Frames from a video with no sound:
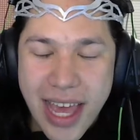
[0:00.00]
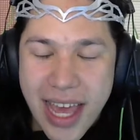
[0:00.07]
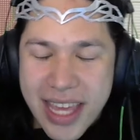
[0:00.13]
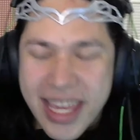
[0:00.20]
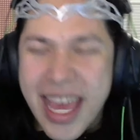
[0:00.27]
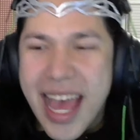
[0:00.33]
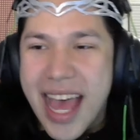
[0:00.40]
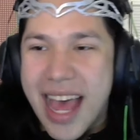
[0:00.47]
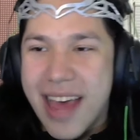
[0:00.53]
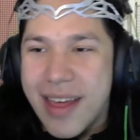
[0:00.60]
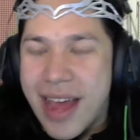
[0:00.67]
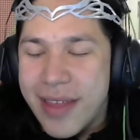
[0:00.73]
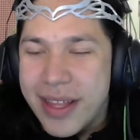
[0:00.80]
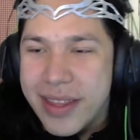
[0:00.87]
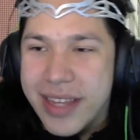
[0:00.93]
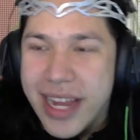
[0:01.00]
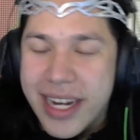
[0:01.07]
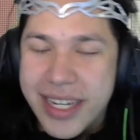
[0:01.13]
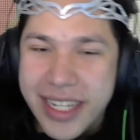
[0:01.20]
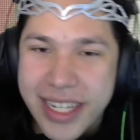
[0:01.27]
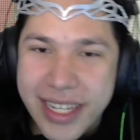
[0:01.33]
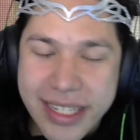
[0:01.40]
Yeah, I think the
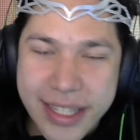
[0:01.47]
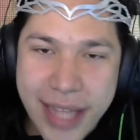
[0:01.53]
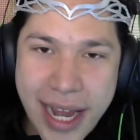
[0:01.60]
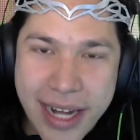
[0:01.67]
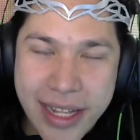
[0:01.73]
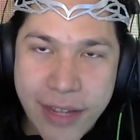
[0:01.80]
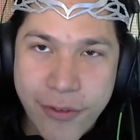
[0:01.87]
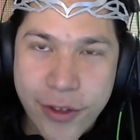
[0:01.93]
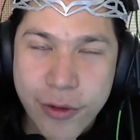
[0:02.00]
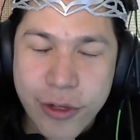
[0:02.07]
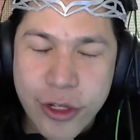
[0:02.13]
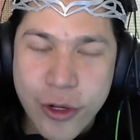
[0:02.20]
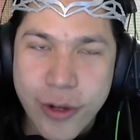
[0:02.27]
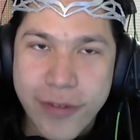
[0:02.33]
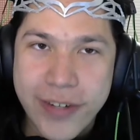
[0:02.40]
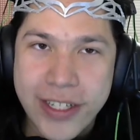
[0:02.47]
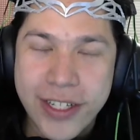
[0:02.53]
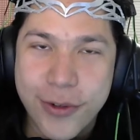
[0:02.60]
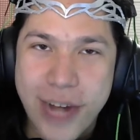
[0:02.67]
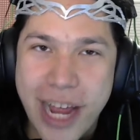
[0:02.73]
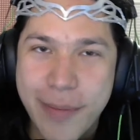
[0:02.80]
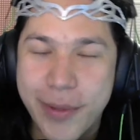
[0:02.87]
idea is that if you sort of
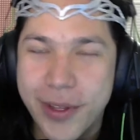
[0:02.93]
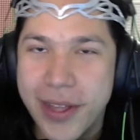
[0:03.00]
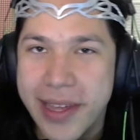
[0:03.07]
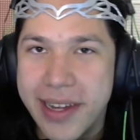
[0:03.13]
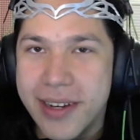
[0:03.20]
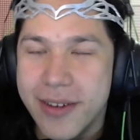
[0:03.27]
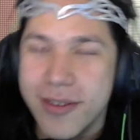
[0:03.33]
extrapolate